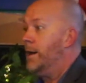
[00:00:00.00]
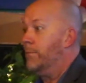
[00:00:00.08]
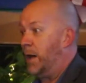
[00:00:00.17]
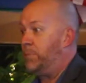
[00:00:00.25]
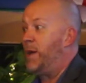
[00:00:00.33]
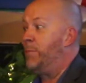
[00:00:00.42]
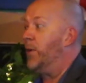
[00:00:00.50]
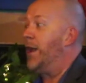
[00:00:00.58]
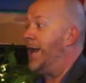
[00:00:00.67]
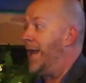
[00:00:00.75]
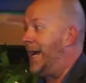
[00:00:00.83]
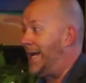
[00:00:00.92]
But people
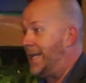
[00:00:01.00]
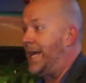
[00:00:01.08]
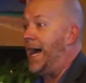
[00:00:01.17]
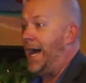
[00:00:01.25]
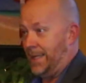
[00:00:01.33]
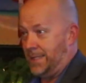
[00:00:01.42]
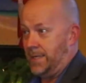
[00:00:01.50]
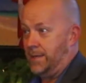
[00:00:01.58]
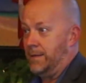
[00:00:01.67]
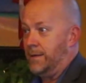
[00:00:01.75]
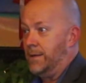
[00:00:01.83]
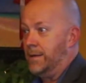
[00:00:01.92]
that like that,
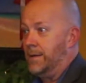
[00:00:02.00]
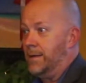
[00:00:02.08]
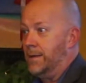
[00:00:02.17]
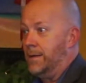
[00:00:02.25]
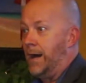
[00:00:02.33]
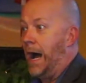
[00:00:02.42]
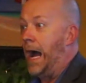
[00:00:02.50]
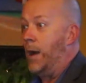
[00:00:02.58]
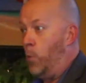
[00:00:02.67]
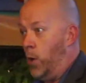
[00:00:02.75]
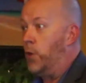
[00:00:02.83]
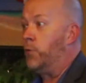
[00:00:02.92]
I
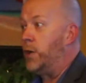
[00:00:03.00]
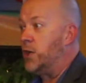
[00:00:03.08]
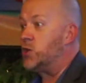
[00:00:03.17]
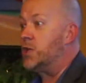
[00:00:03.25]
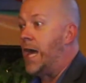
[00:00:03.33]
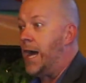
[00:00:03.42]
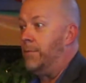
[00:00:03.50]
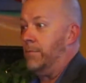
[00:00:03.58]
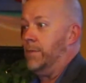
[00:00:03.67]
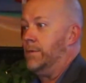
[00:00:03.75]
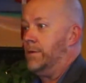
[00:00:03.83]
want to reach them.